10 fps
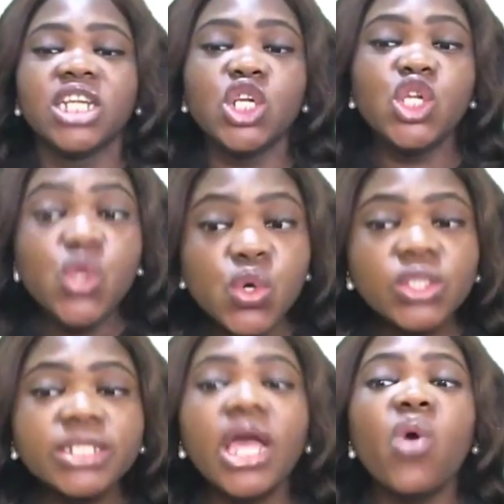
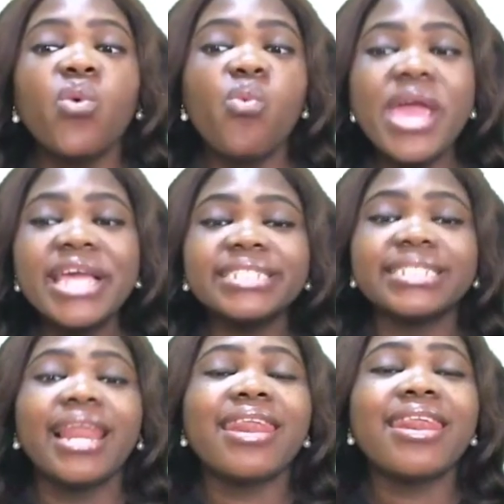loose, with
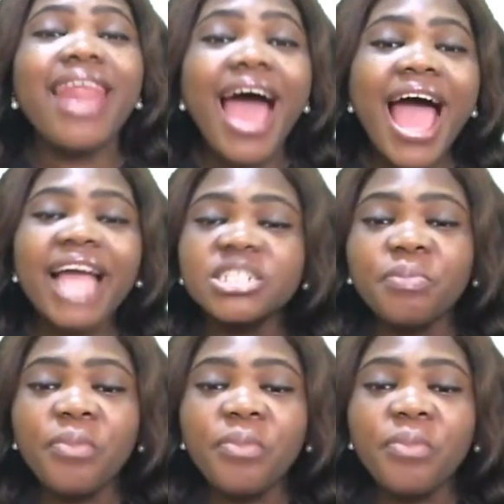large